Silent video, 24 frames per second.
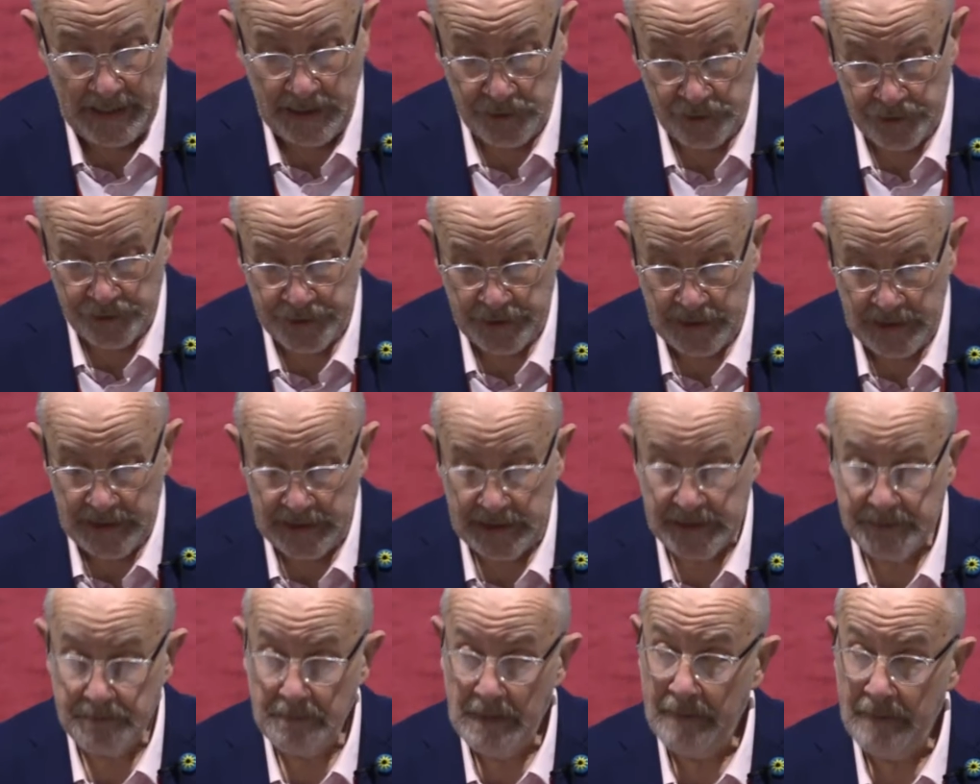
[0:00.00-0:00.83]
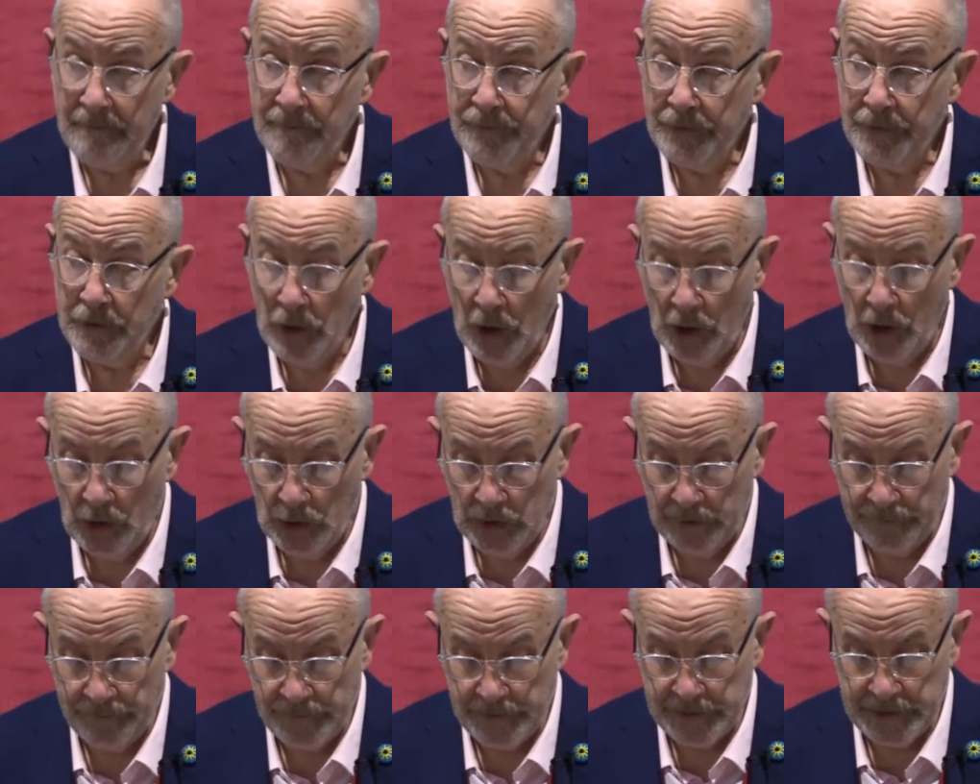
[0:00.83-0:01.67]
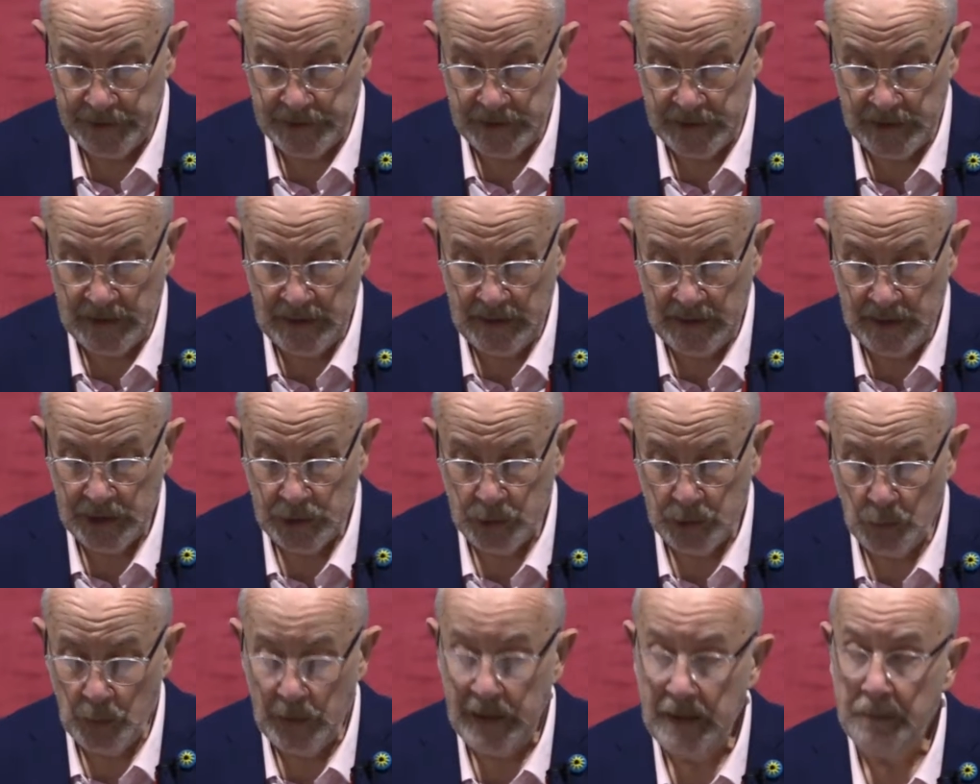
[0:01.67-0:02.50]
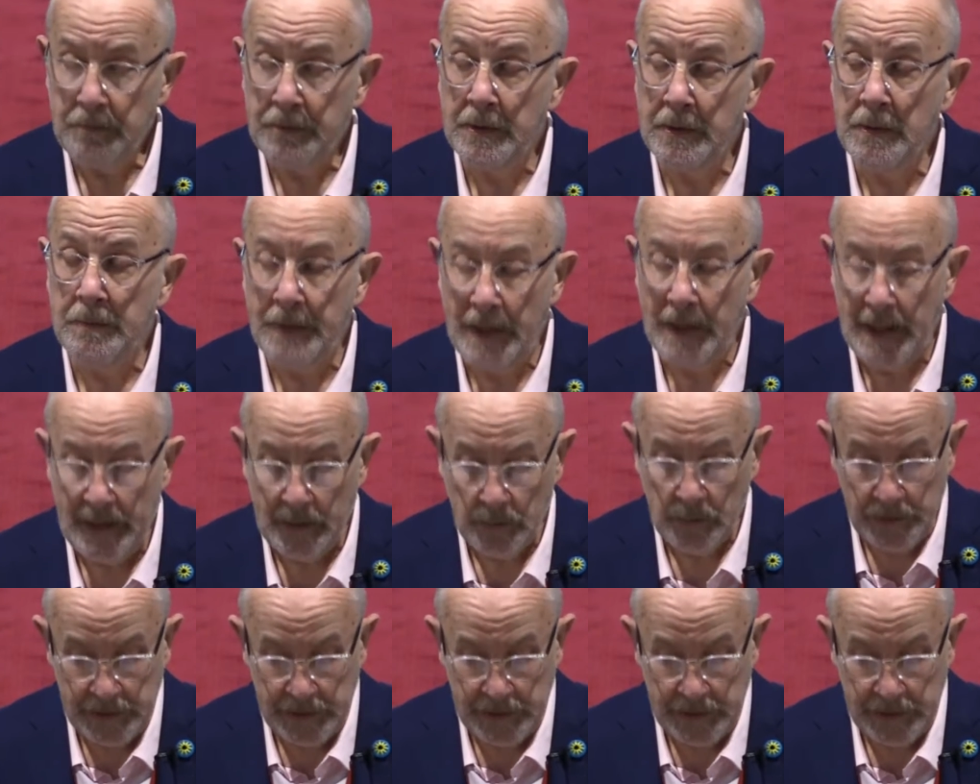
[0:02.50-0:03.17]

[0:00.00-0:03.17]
entry is meant for all of us as we prepare